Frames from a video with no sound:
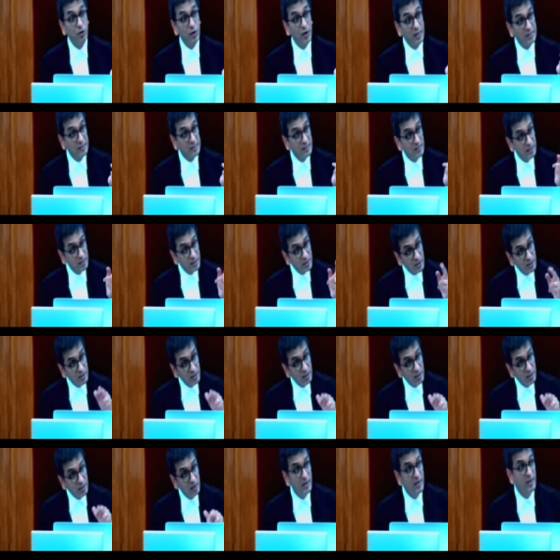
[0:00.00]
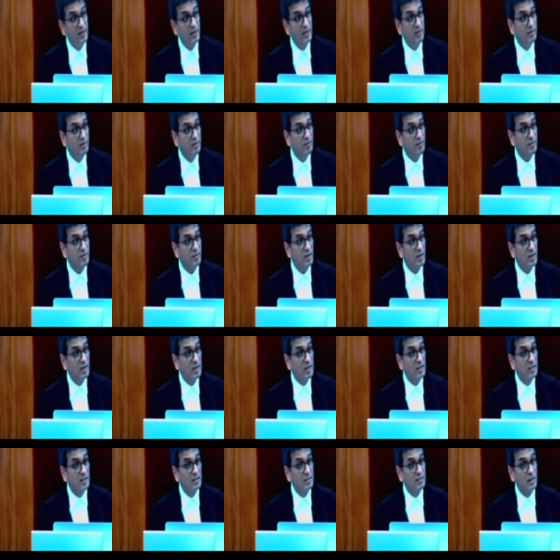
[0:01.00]
Transitional means
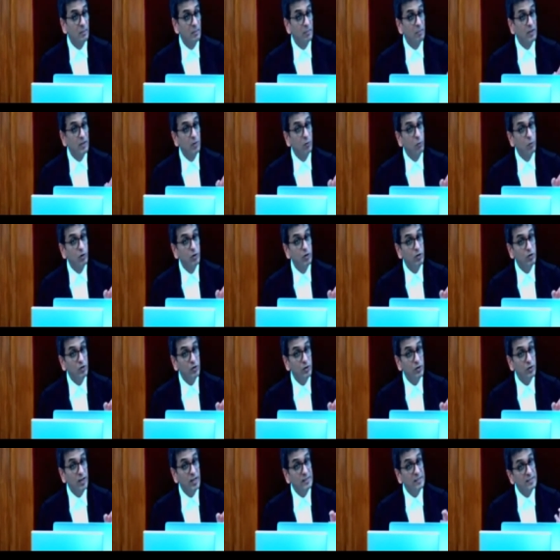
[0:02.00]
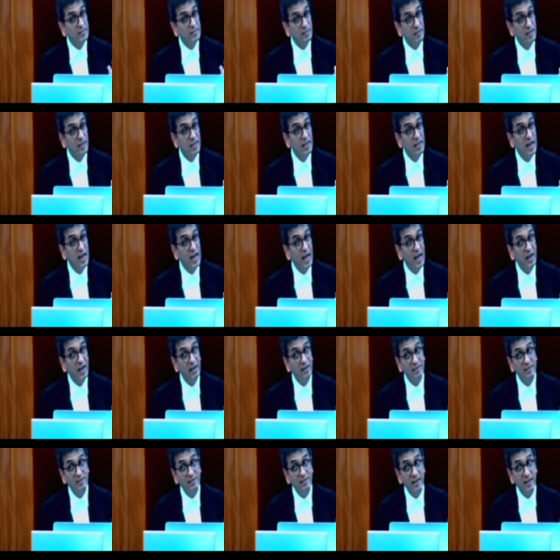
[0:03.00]
something which necessarily
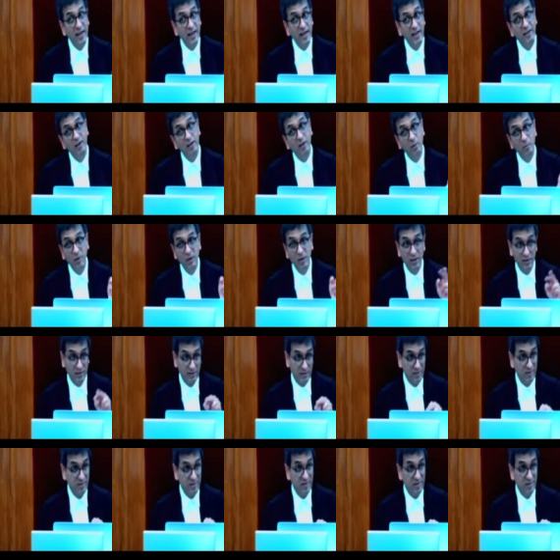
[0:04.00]
has a terminus.